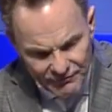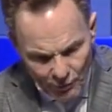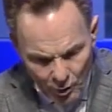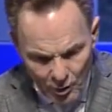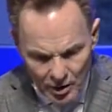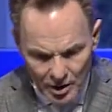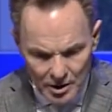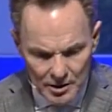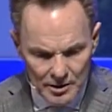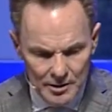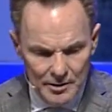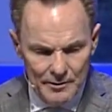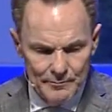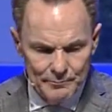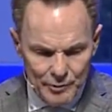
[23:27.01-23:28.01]
for
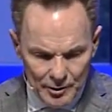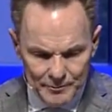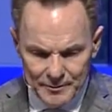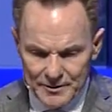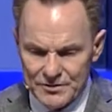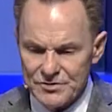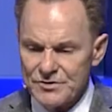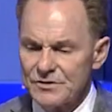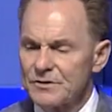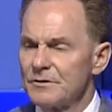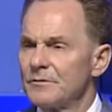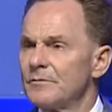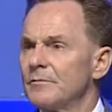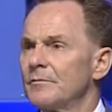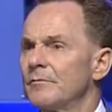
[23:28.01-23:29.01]
purpose.
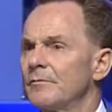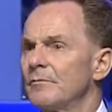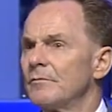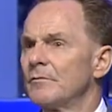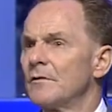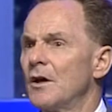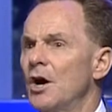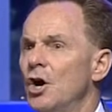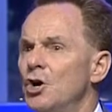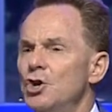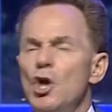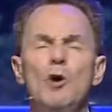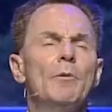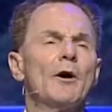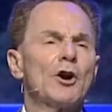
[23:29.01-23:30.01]

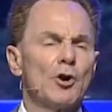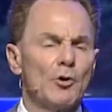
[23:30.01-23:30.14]
You were